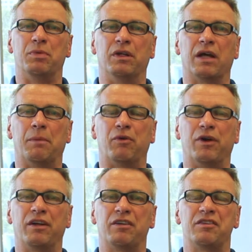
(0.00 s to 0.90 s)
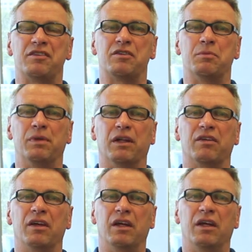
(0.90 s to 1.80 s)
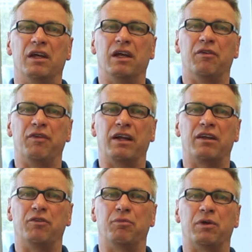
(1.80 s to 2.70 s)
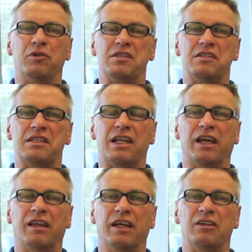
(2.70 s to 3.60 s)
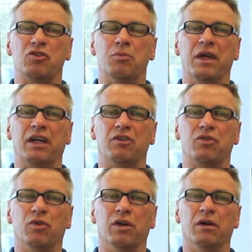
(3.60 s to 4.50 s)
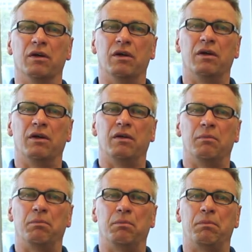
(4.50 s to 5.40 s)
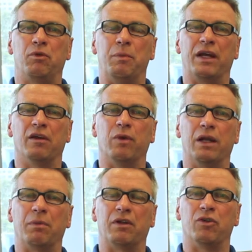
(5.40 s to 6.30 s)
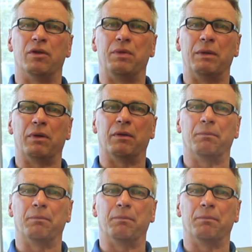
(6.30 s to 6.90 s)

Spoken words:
build apparatuses, to build effective processes like that to make it available to the people.